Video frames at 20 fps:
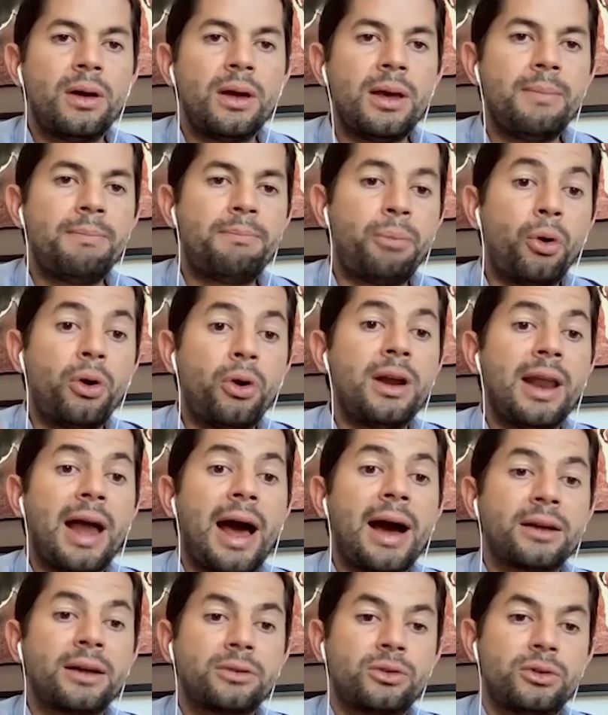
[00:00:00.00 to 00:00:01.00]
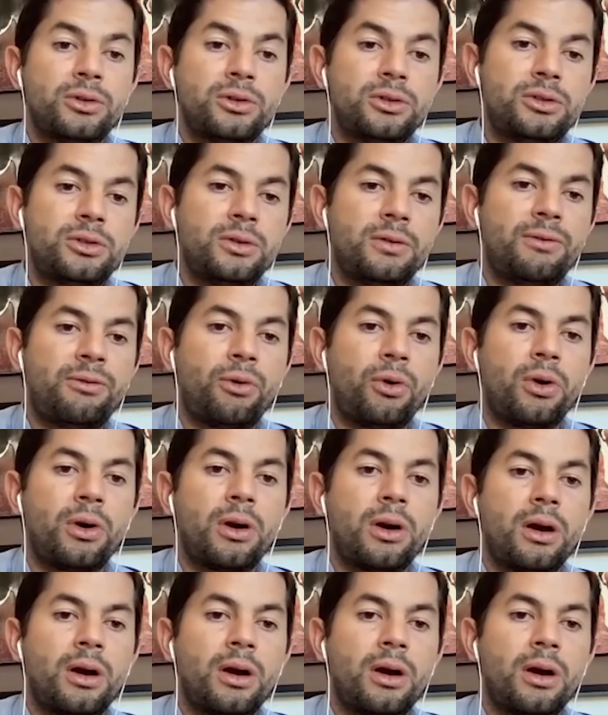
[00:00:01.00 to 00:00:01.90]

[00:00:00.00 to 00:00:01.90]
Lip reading: important actors for